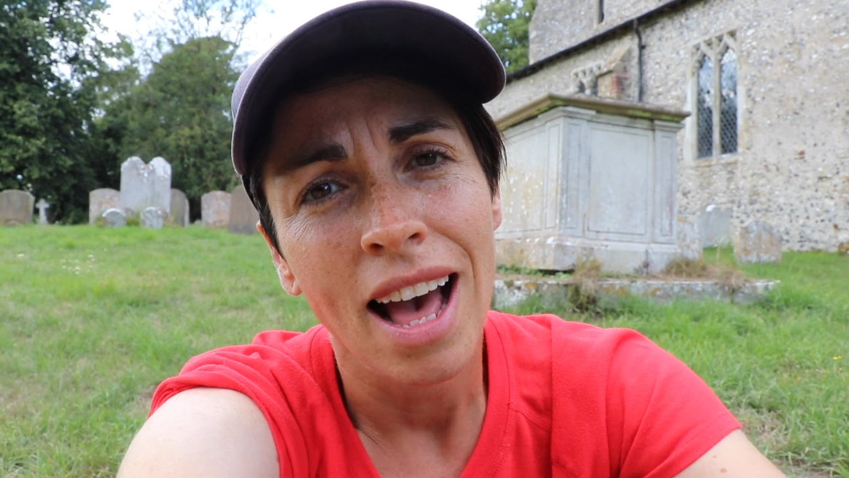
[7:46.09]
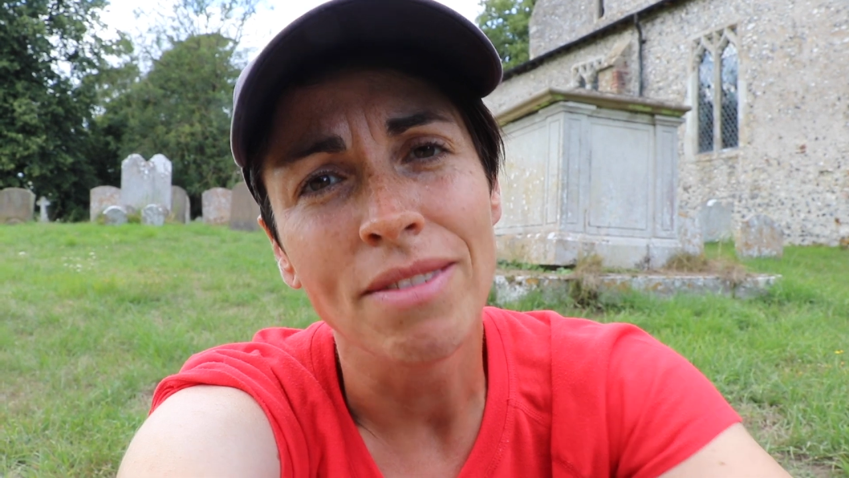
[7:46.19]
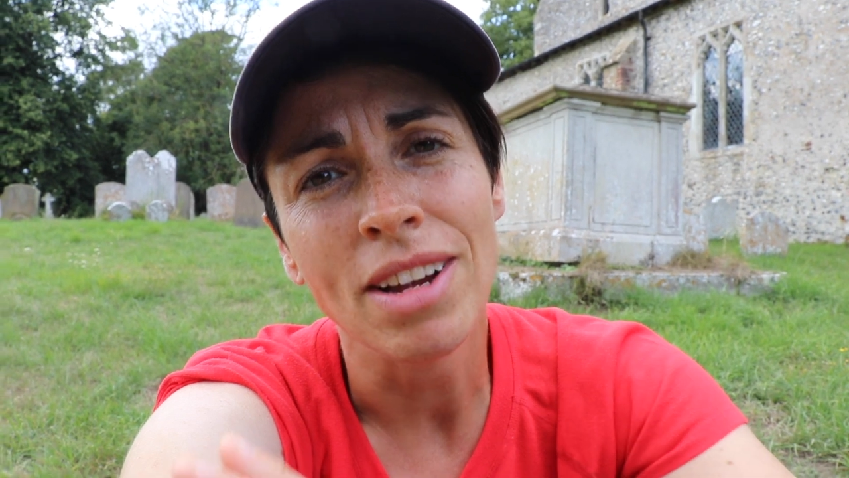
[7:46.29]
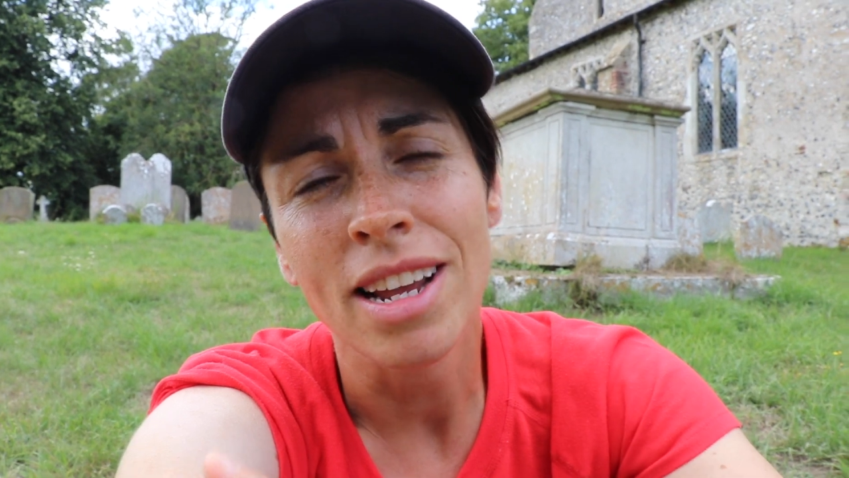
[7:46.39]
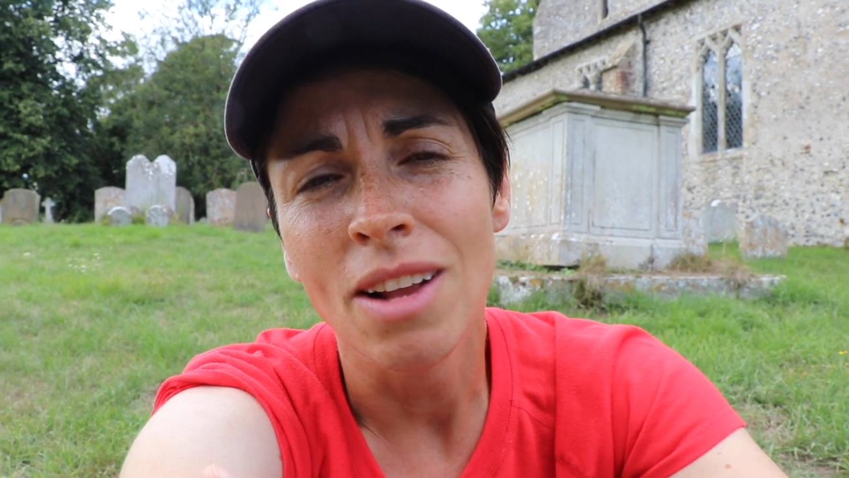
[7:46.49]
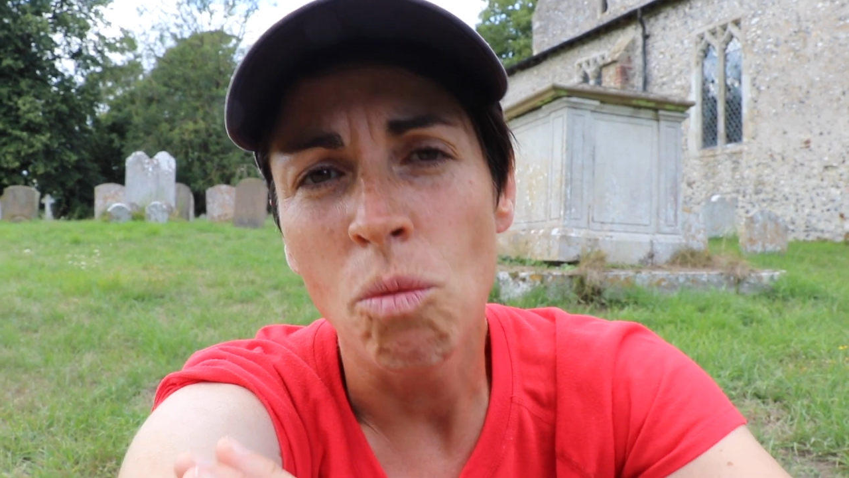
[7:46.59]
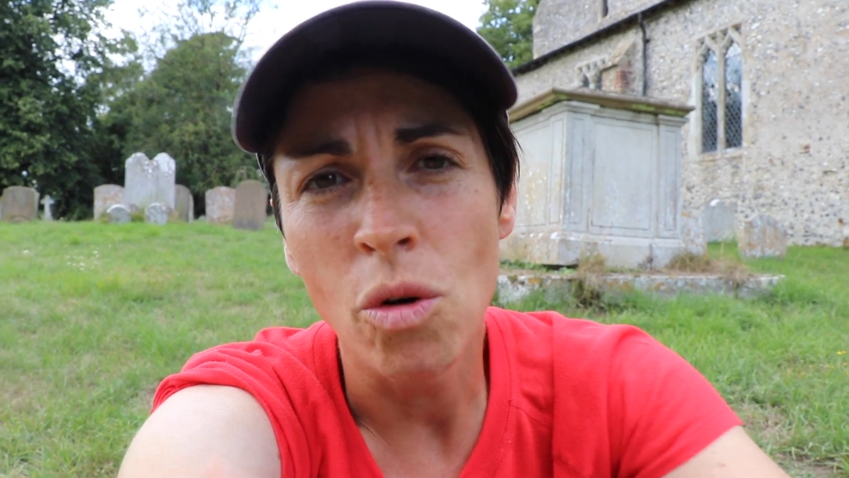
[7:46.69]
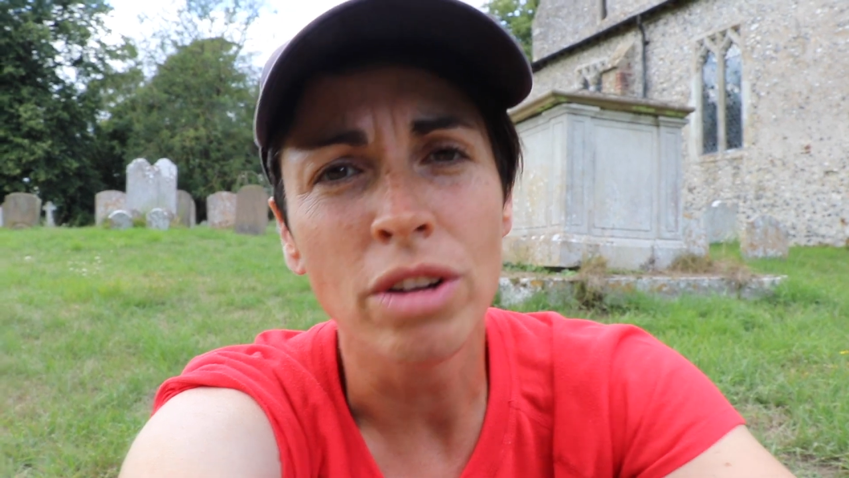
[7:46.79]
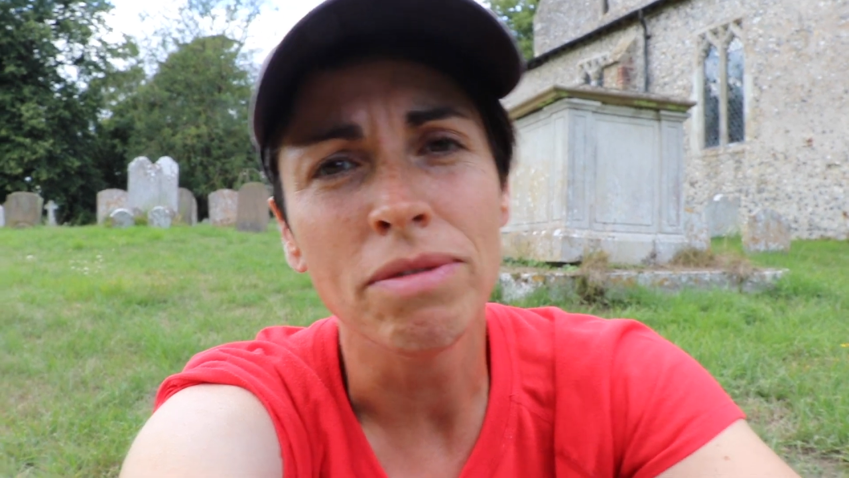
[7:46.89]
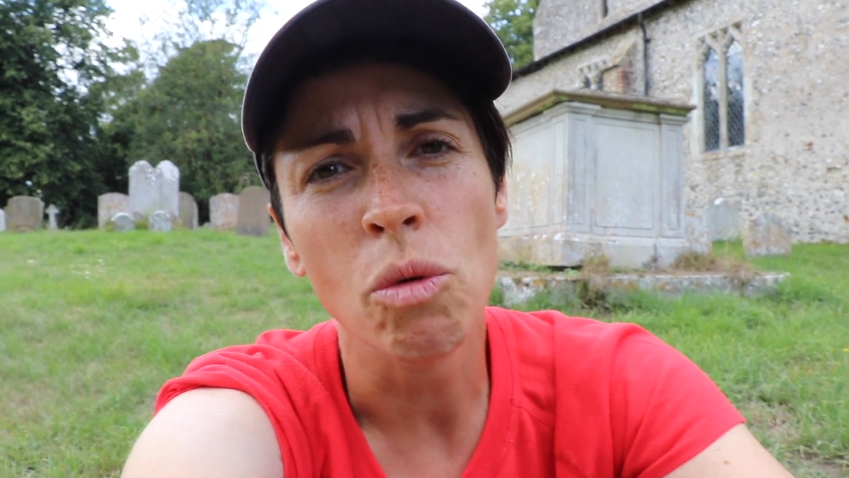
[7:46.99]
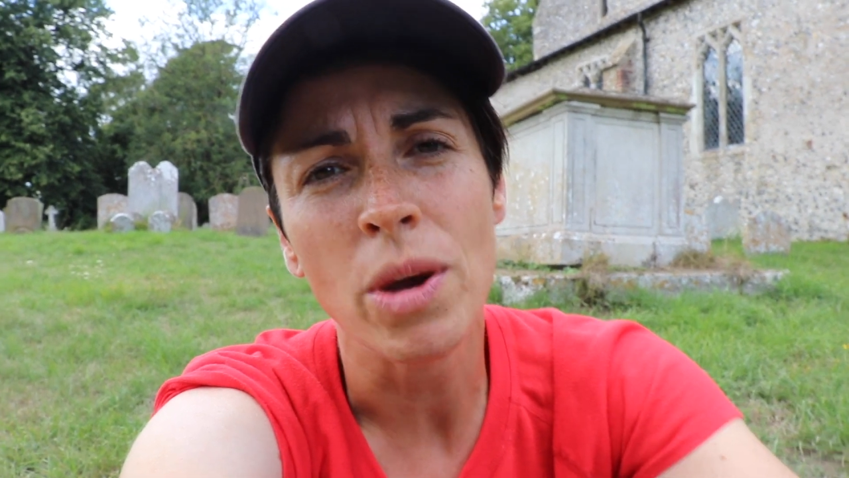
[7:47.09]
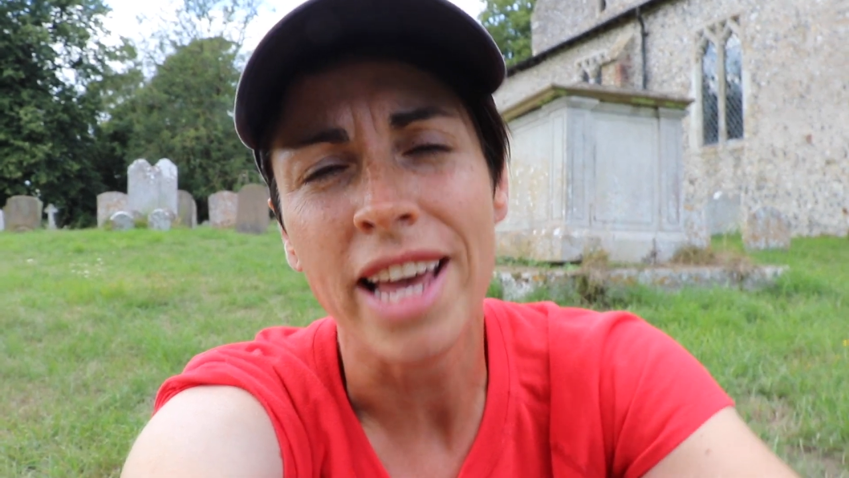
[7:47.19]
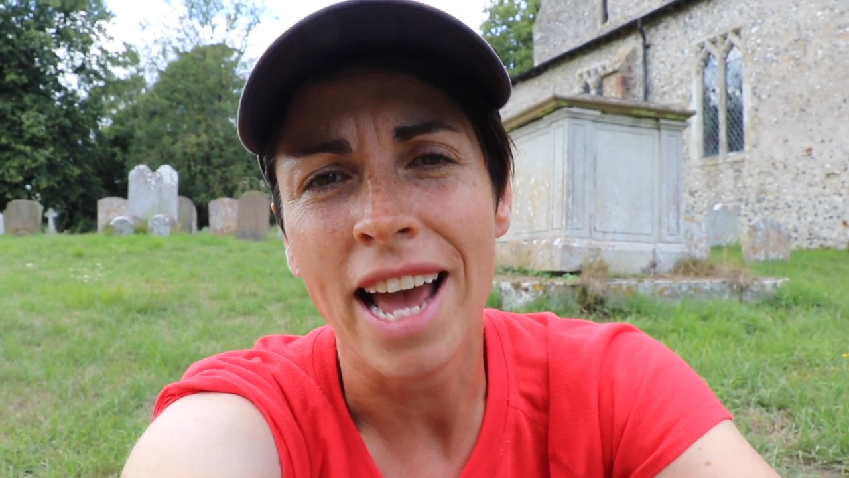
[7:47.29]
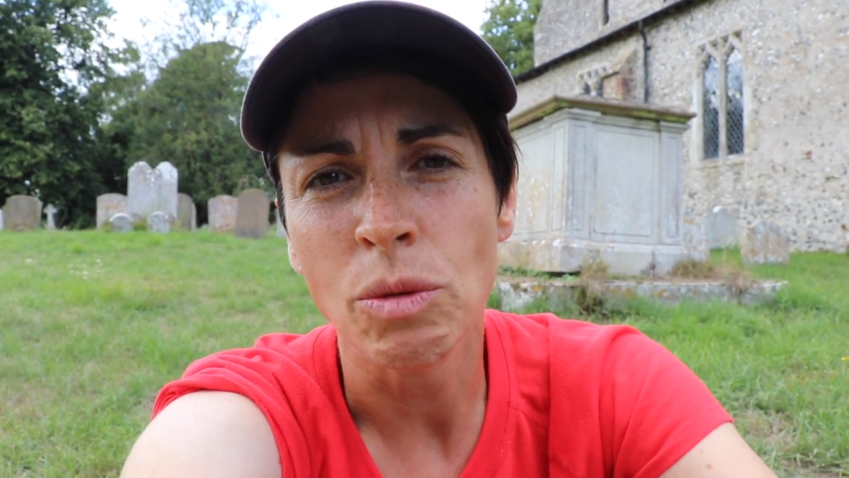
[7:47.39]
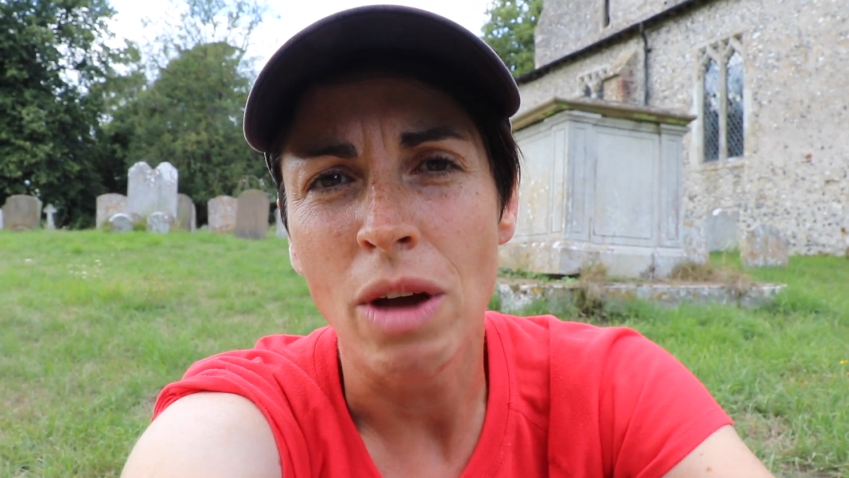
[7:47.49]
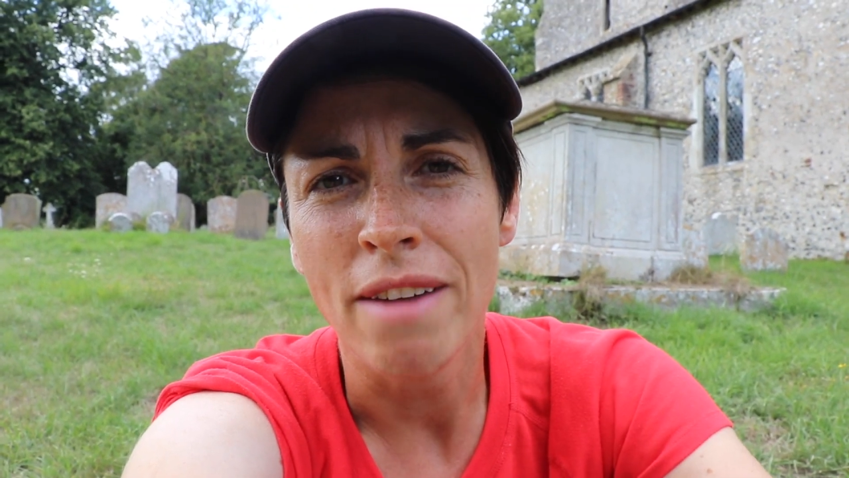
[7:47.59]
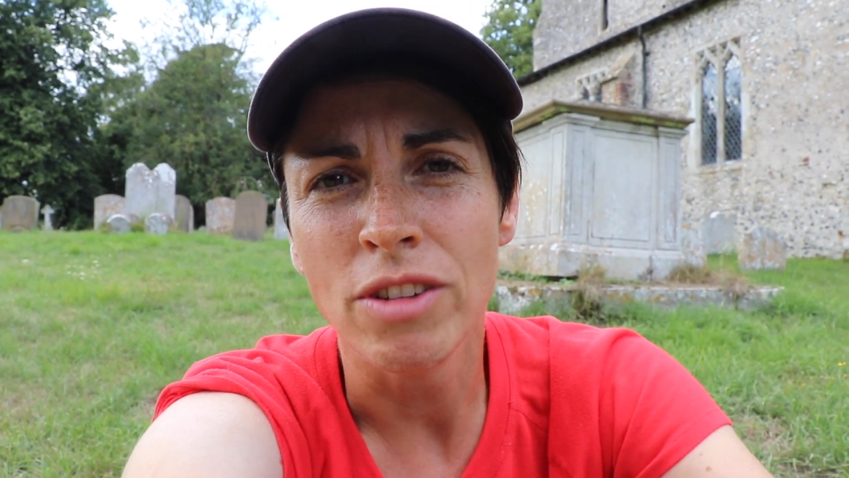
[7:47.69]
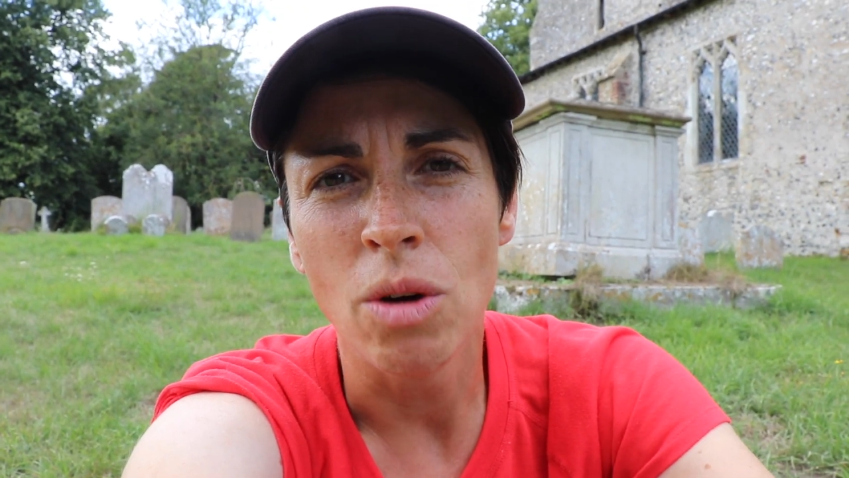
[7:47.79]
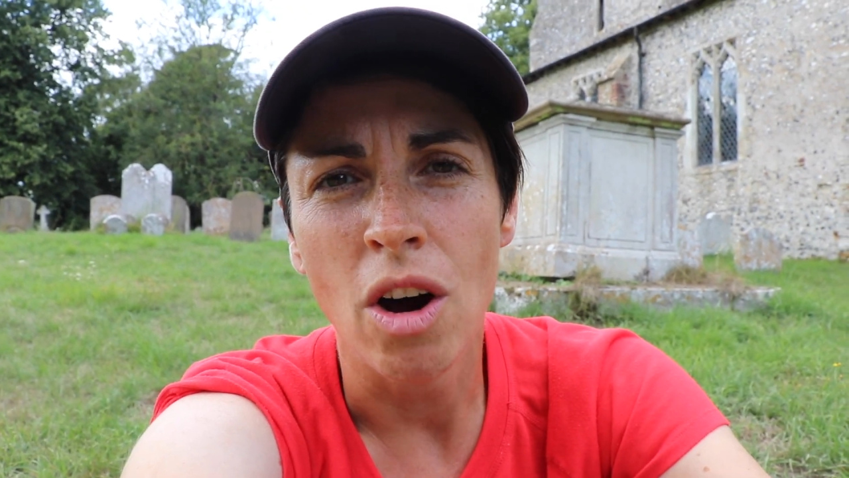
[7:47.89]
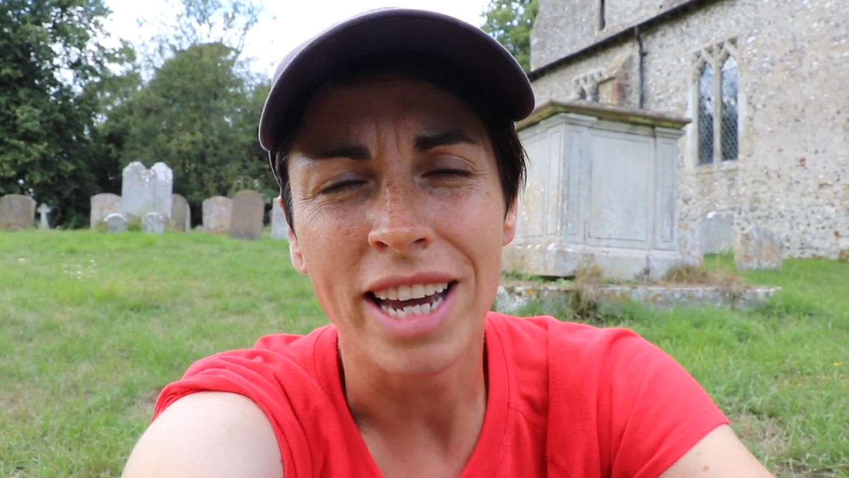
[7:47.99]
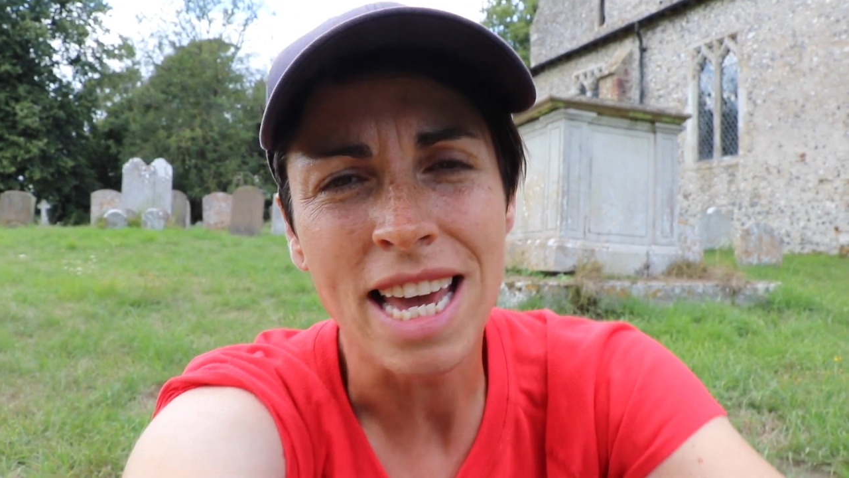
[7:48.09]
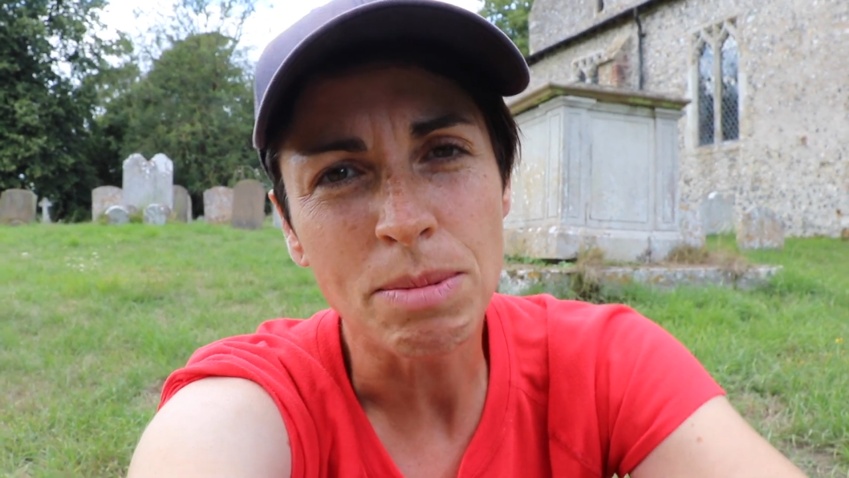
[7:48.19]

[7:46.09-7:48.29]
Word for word: Have a wonderful weekend wherever you are.